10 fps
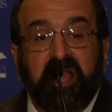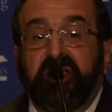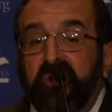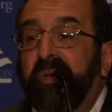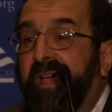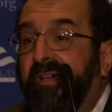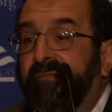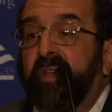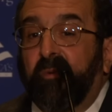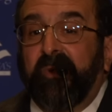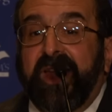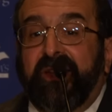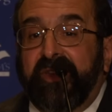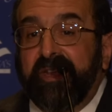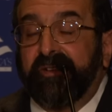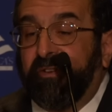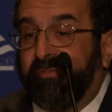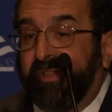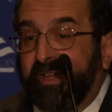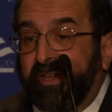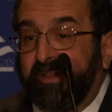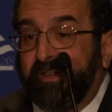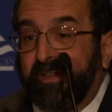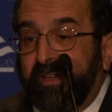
You have reality on your side.